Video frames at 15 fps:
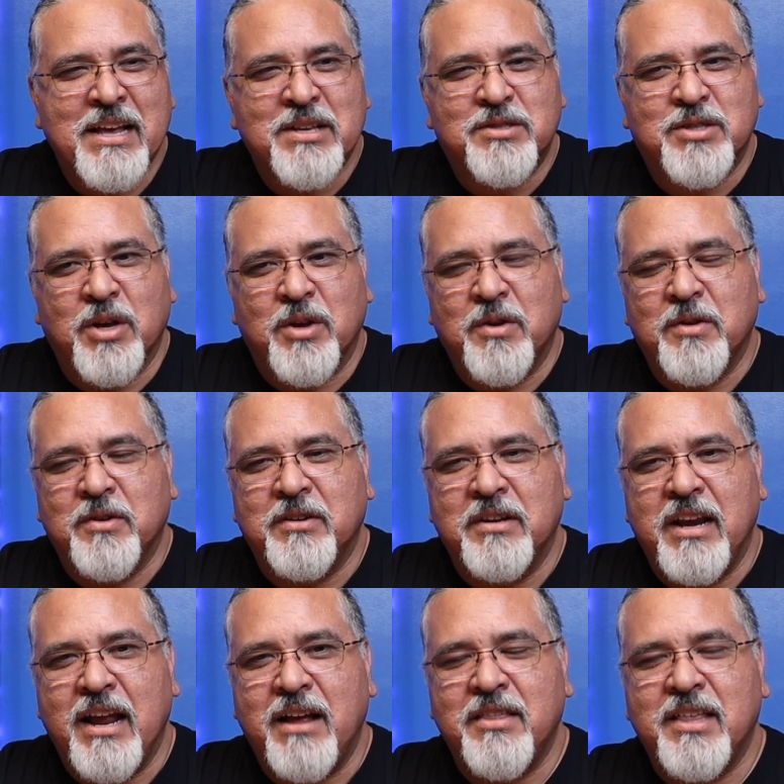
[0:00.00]
So
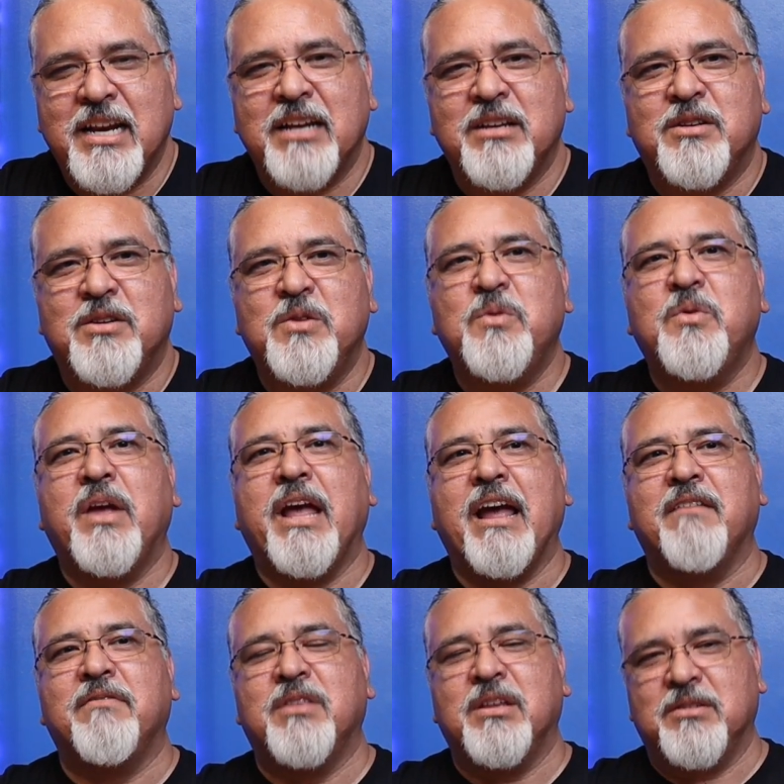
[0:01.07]
now that I do
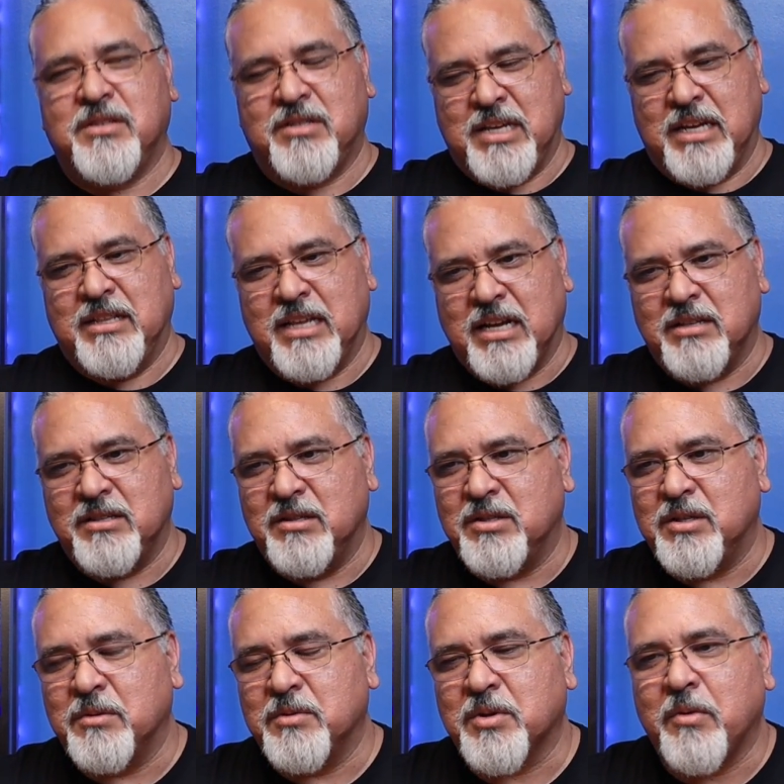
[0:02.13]
have those 10,000
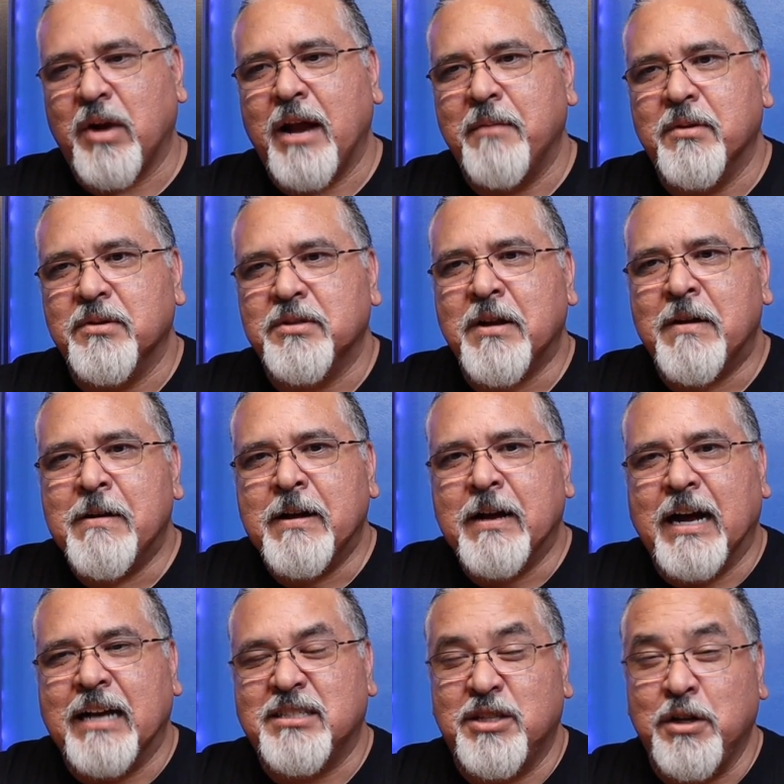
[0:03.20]
subscribers,
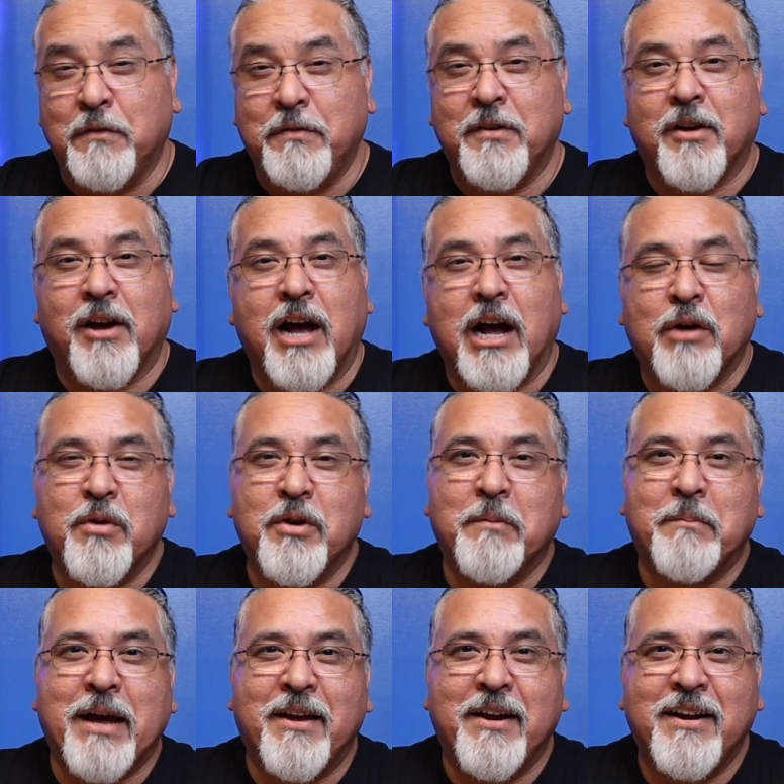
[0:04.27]
I still feel awkward
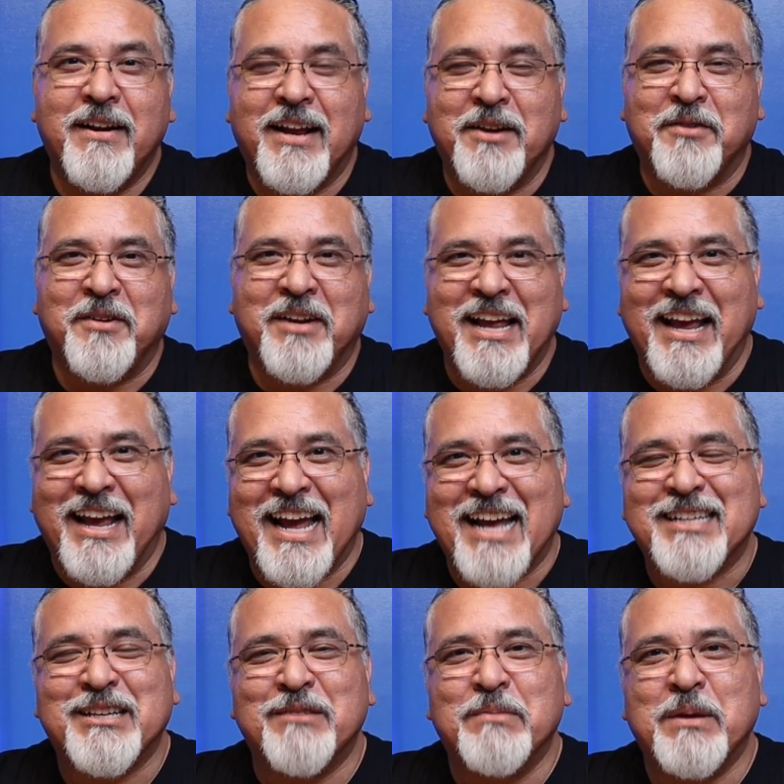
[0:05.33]
about it. I don't like
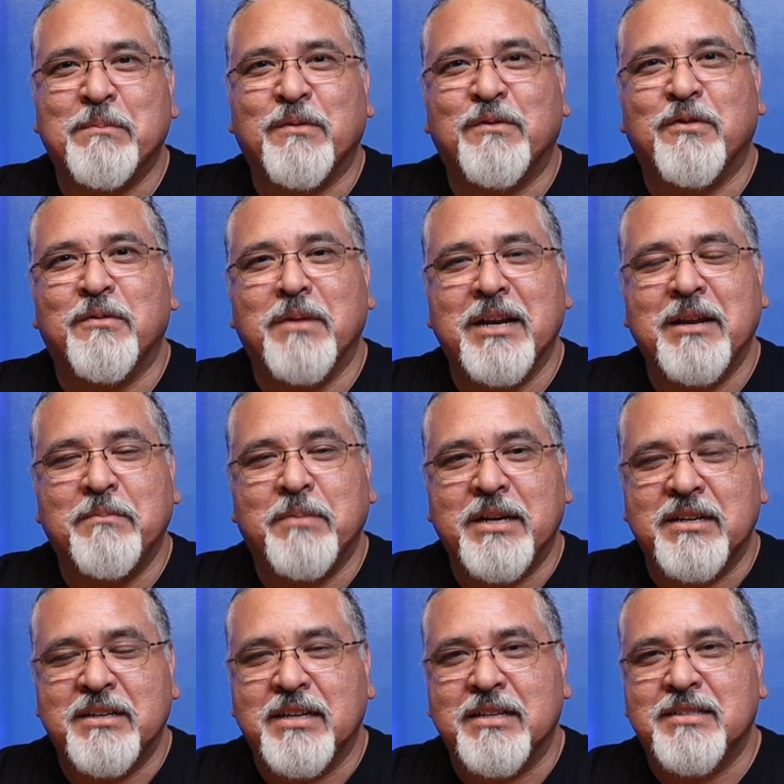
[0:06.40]
asking people for money, but
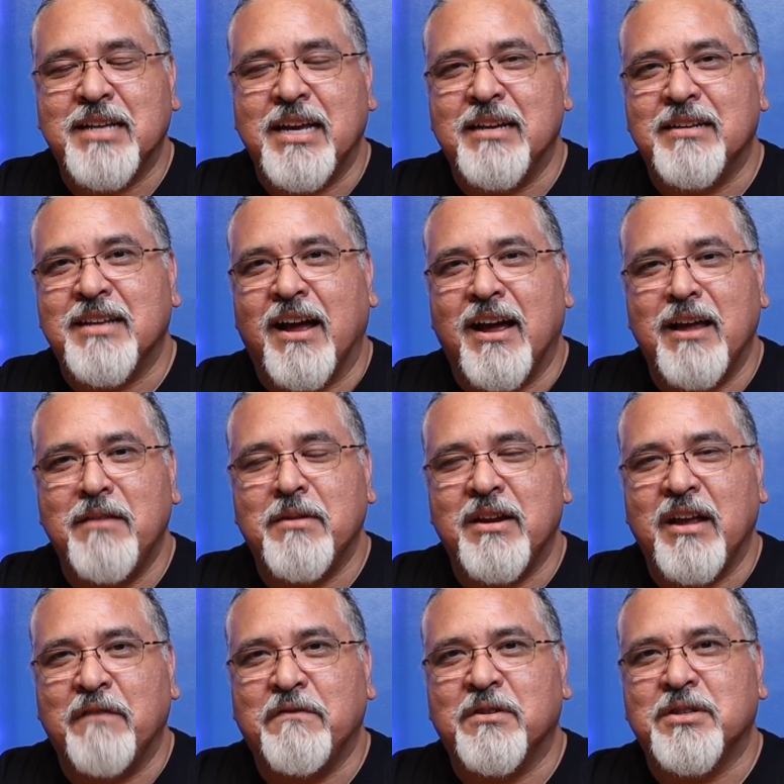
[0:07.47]
it does take time and
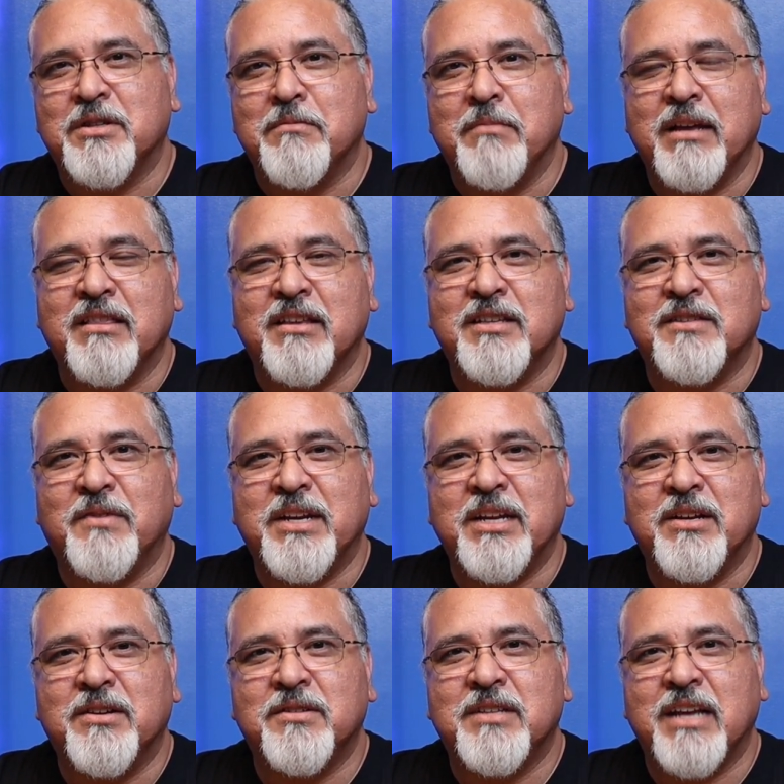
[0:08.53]
effort to make these
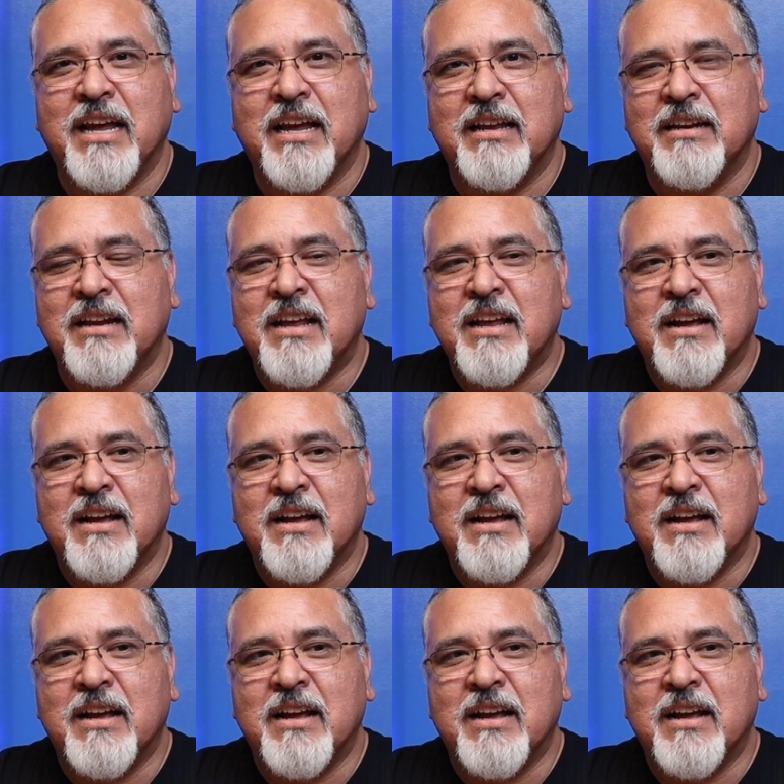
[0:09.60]
videos and